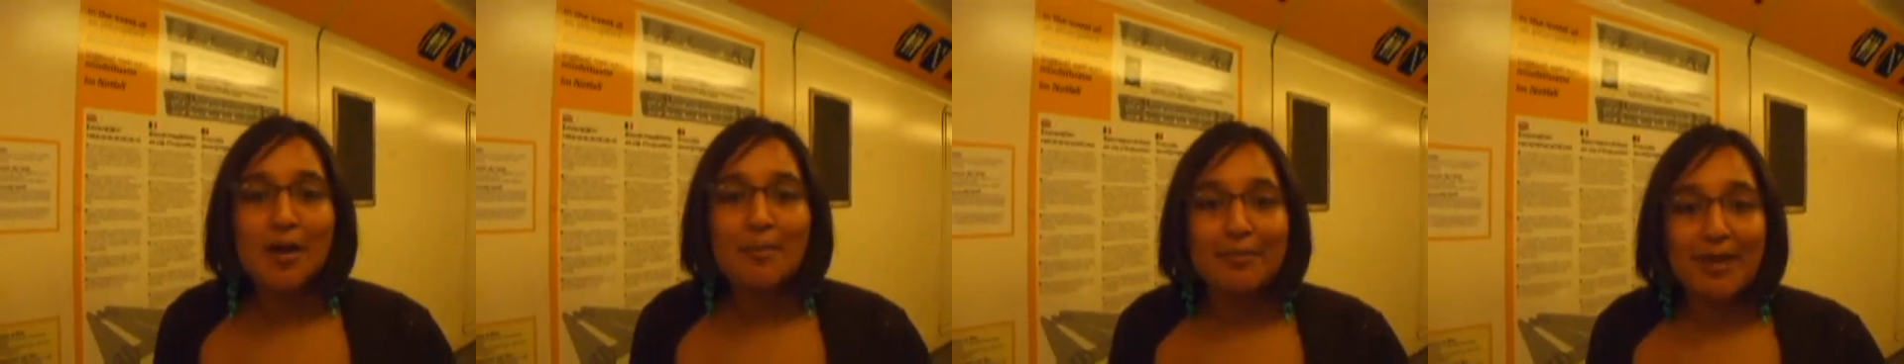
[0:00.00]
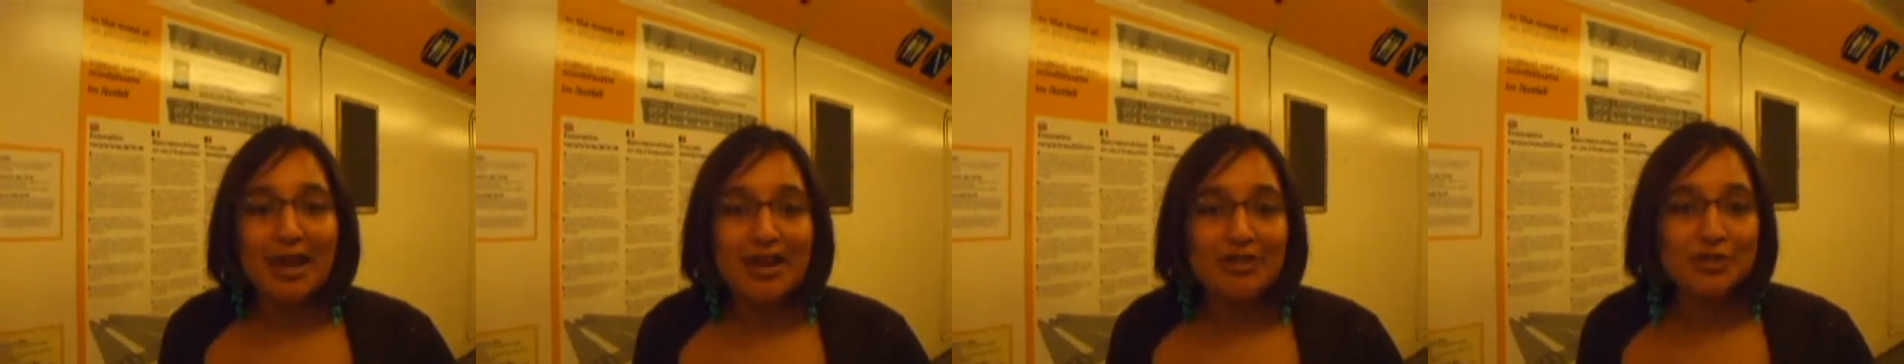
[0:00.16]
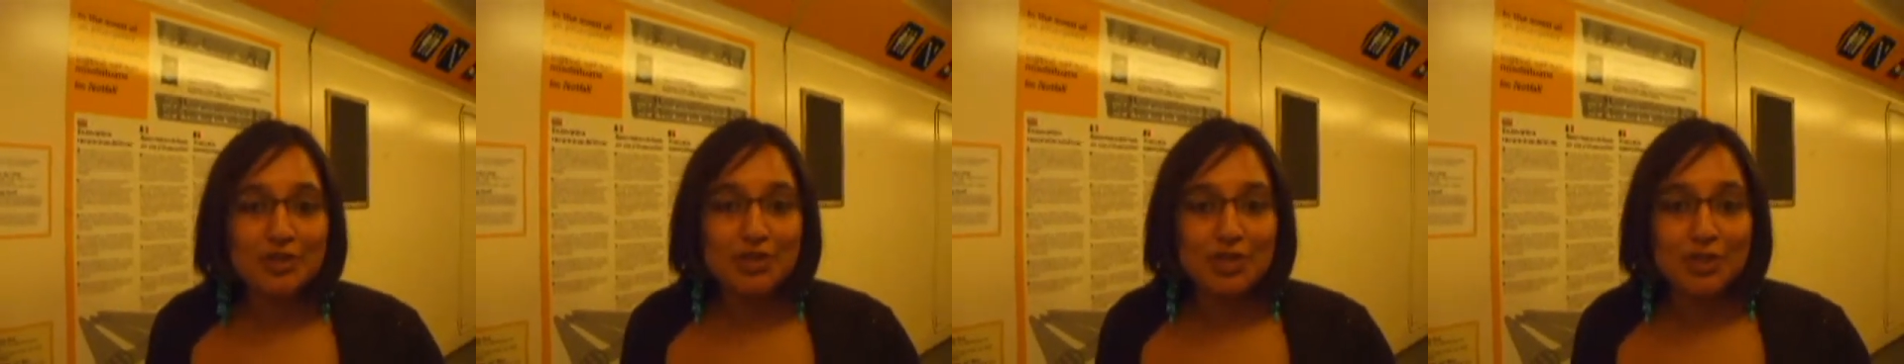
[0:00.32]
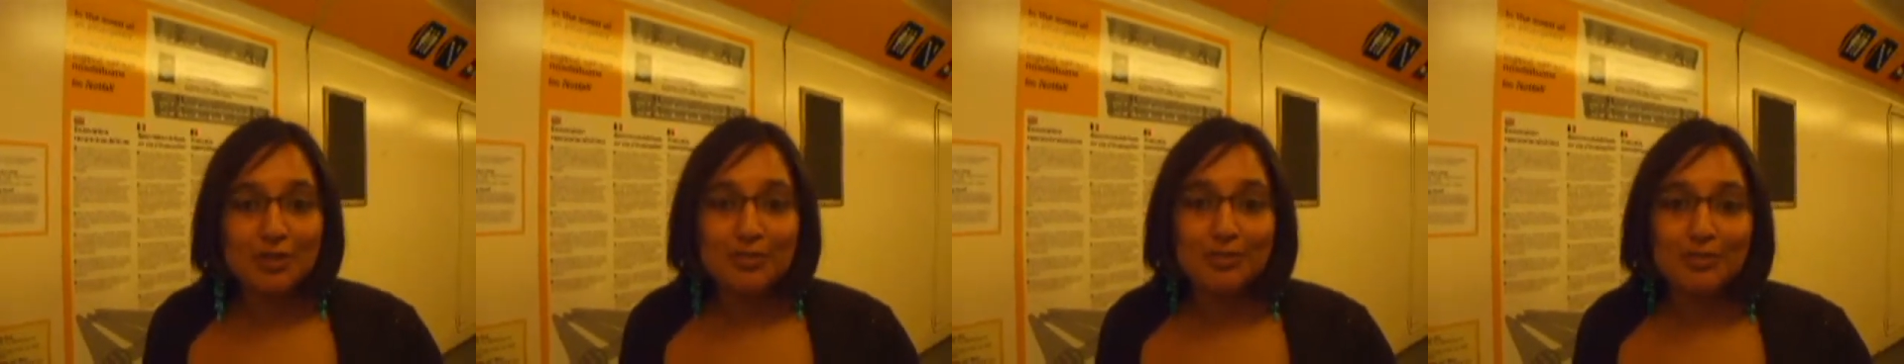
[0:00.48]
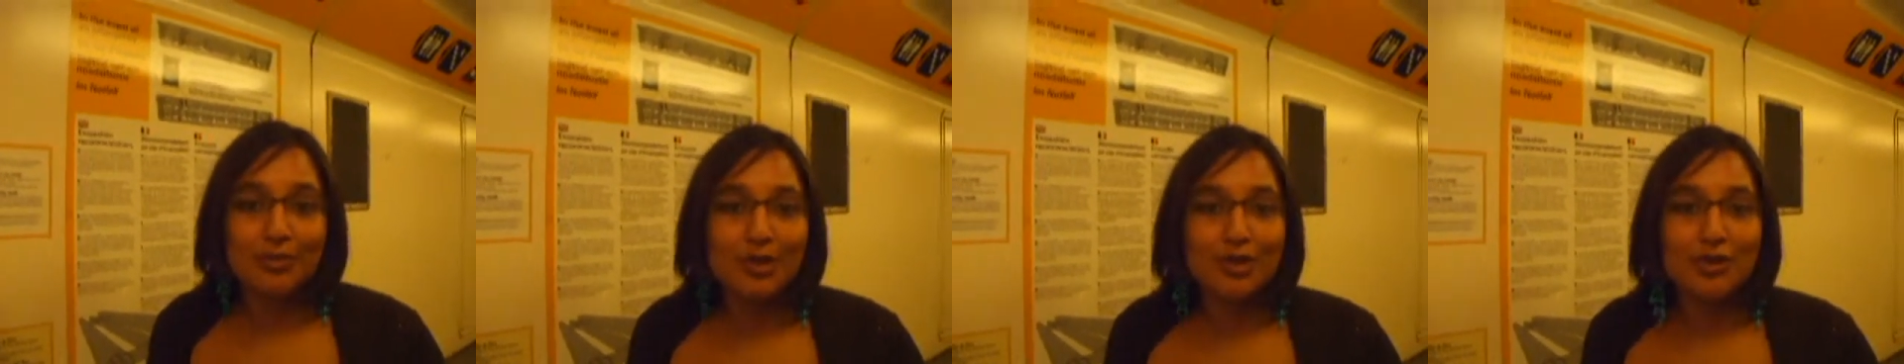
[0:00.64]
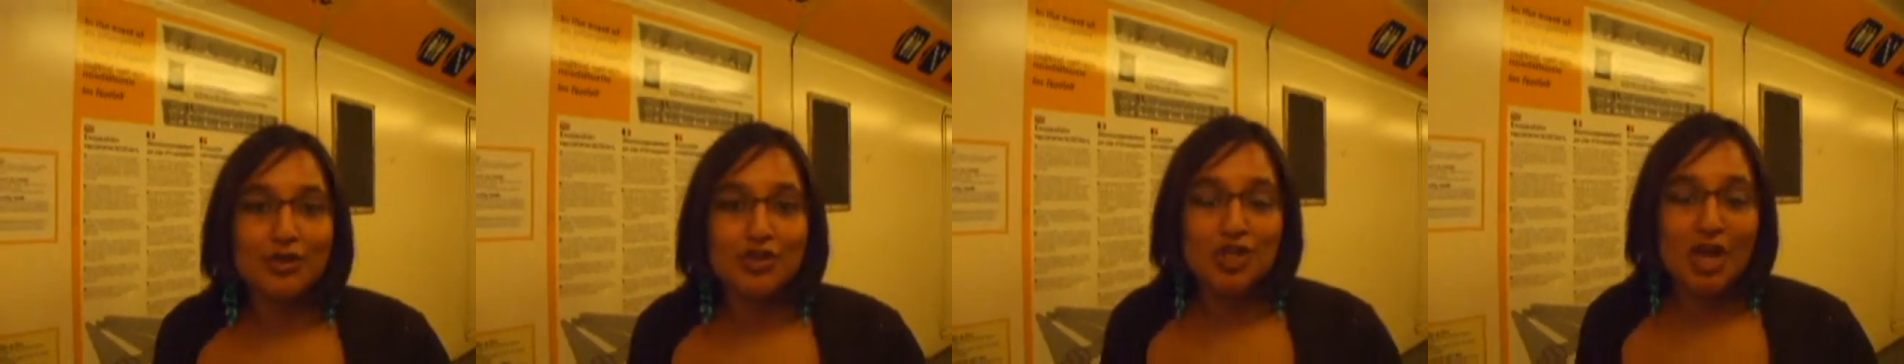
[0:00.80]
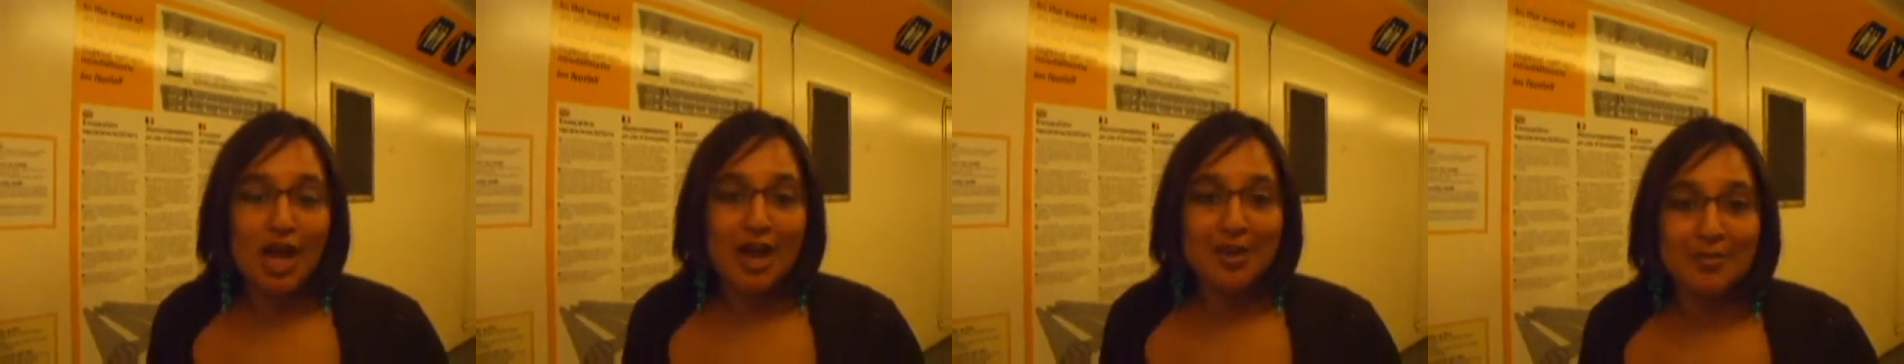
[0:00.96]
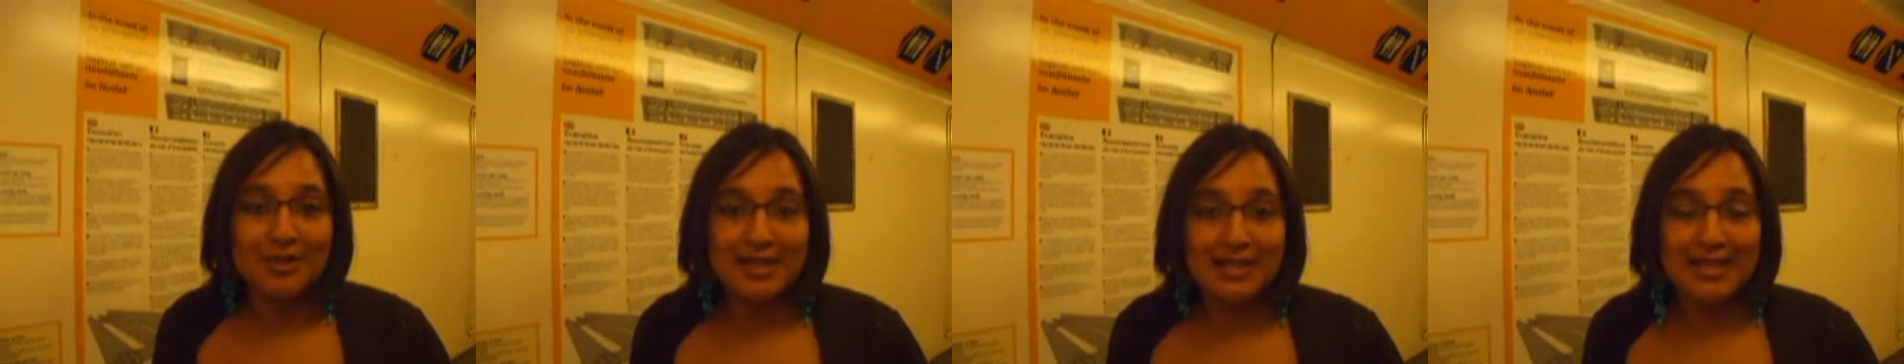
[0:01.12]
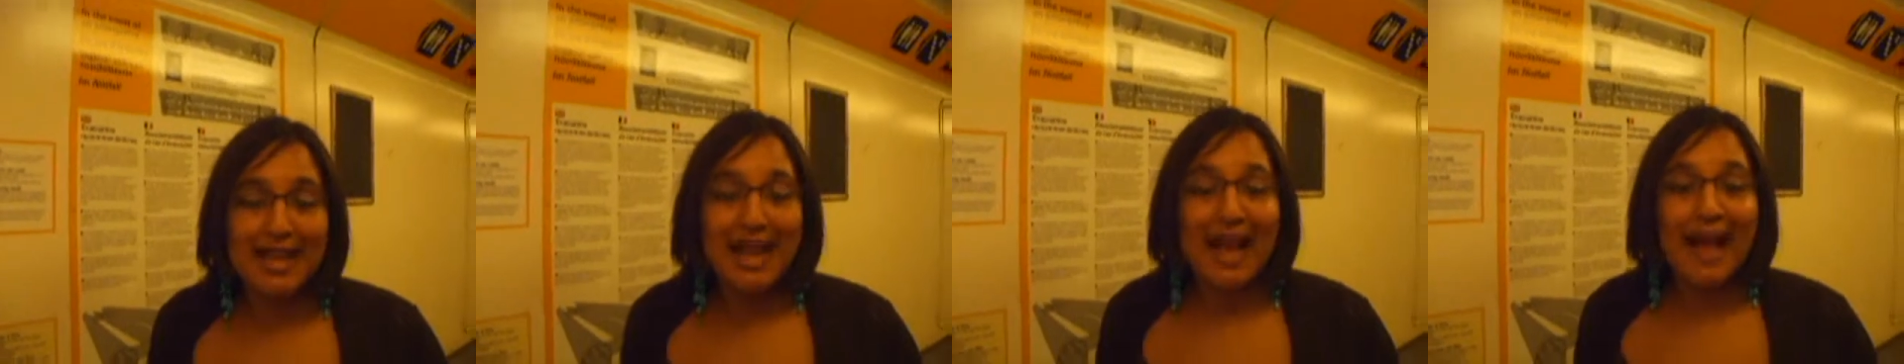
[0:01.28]
Belgium,
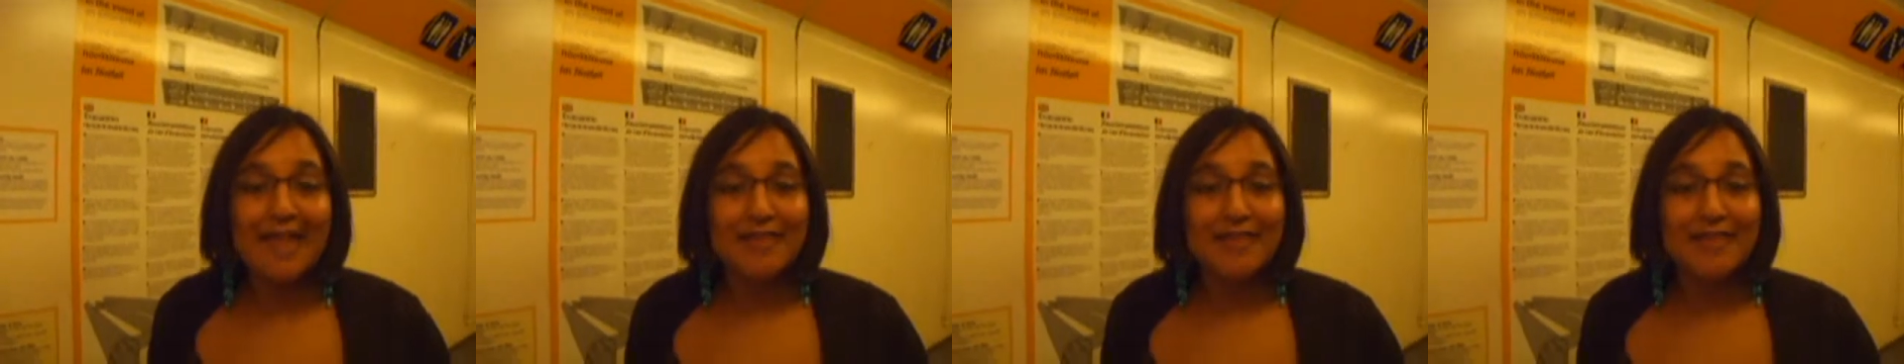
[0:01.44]
Germany